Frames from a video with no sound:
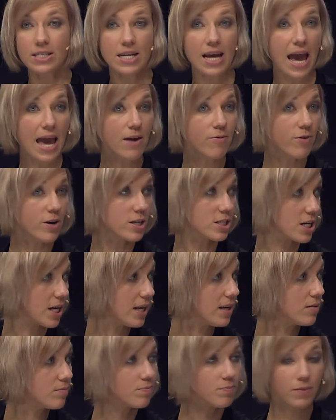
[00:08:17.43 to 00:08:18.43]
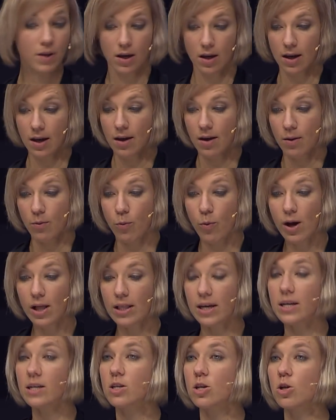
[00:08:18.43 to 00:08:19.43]
The GA version will
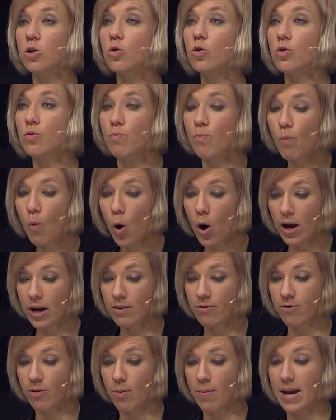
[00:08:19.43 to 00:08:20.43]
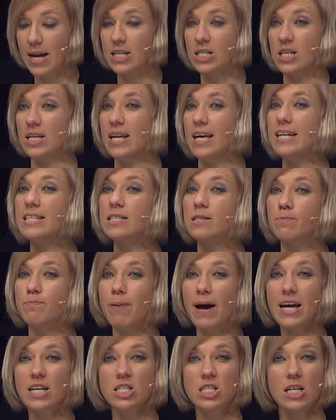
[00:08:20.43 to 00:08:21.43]
include more information,
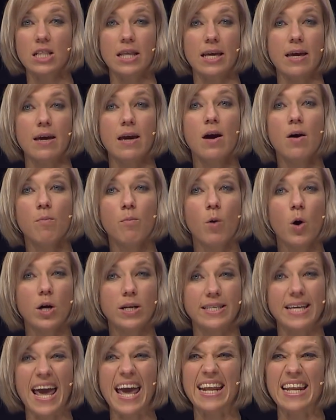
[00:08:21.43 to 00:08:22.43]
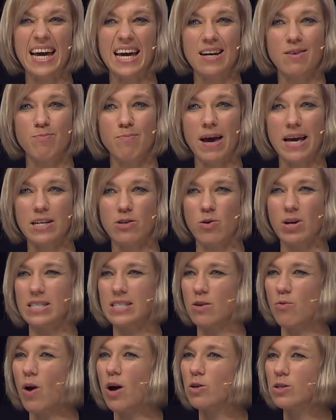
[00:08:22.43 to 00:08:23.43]
especially more data and
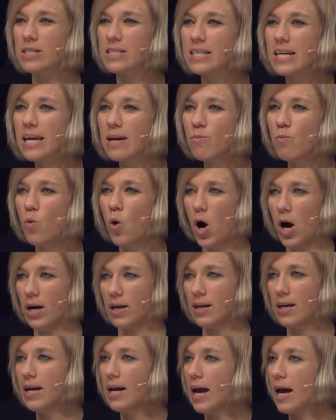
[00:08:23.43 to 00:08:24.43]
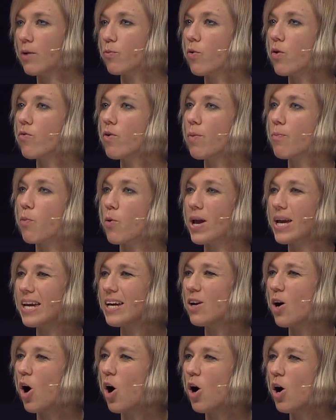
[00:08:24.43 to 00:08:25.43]
metrics around teamwork. And we will bring
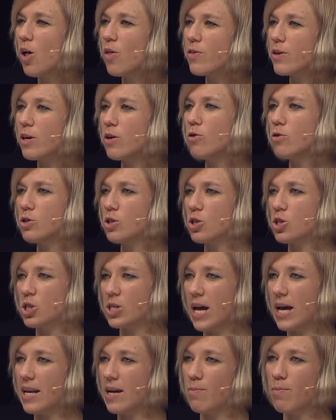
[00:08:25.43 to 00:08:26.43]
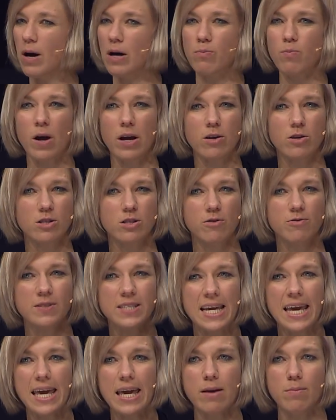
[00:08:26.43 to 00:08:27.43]
in all the usage data about Microsoft
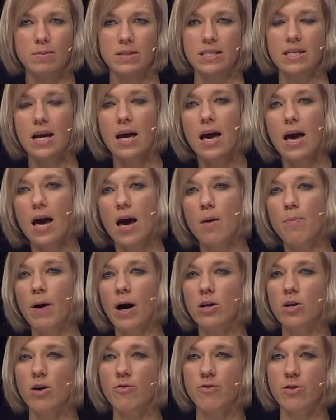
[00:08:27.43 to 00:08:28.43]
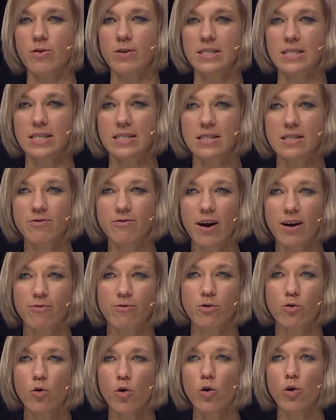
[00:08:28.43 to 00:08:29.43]
Teams, about Office 365
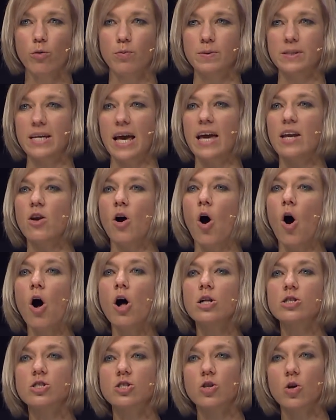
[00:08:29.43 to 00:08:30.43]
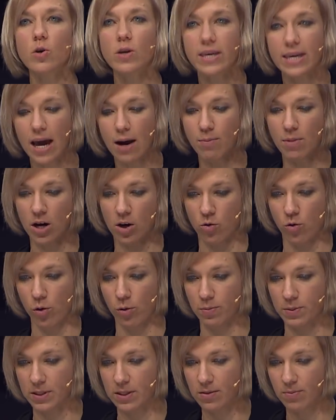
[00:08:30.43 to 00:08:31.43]
groups, and also Yammer
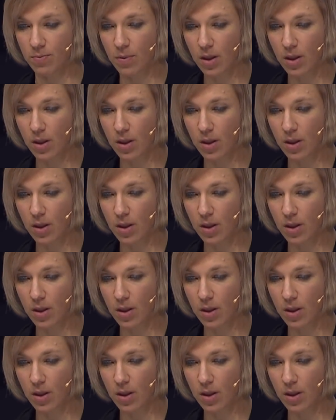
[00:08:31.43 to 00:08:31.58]
groups.